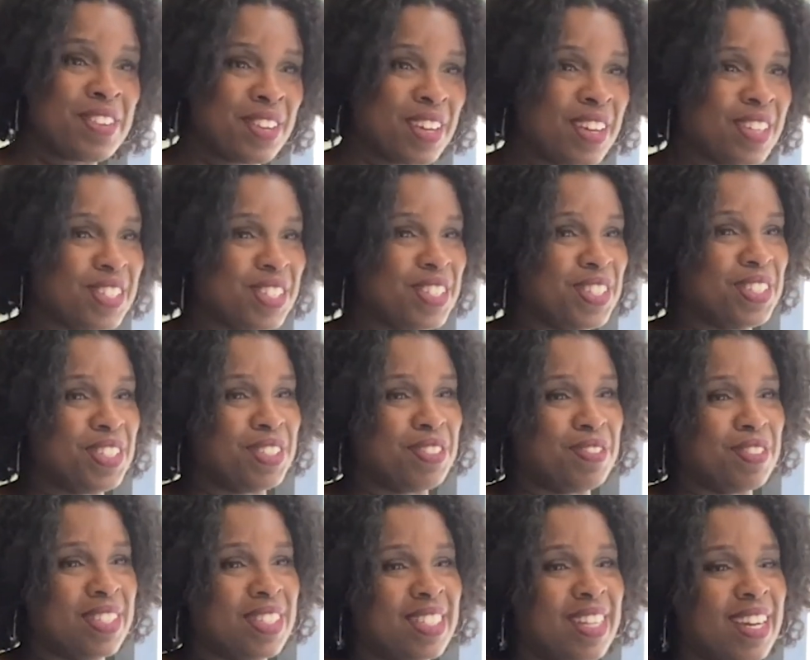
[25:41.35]
on y'all's
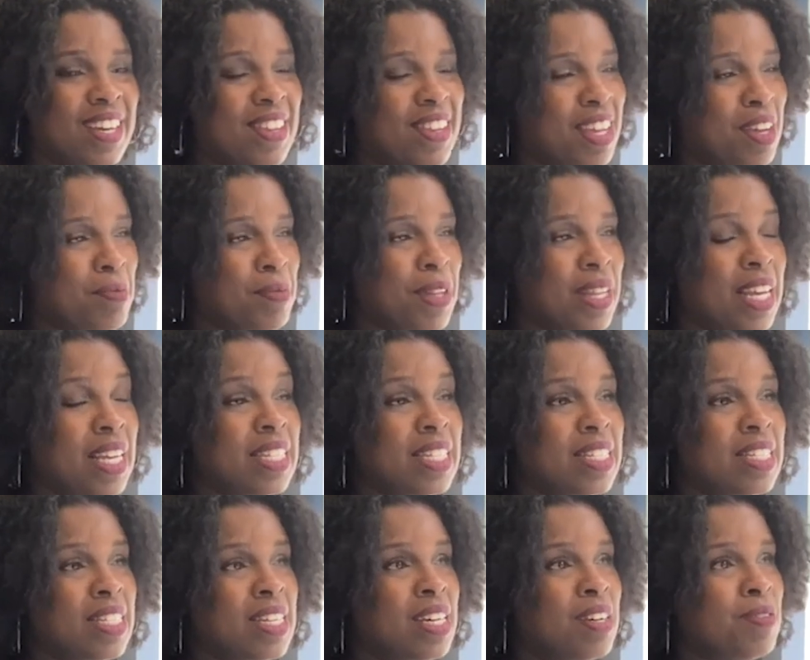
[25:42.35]
nerves and all that, but they
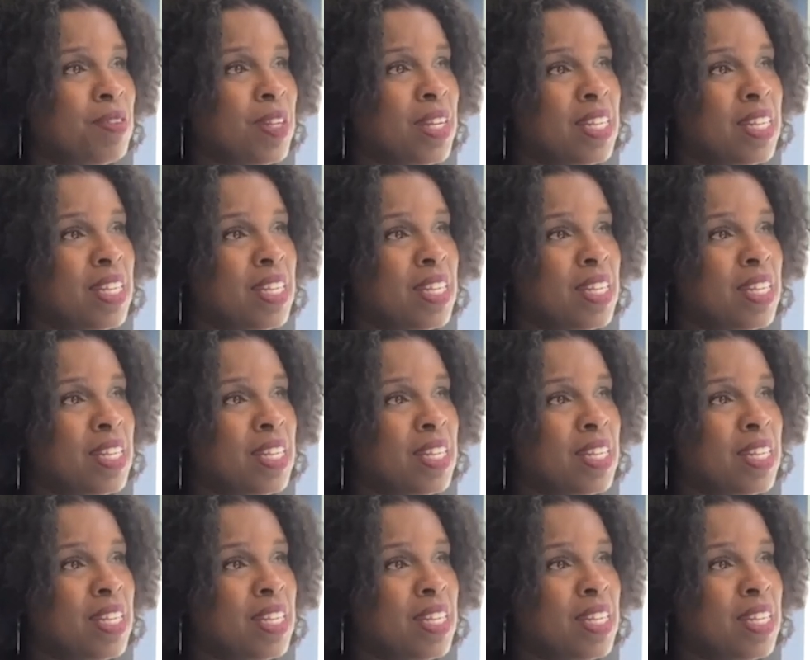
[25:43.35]
just loved him.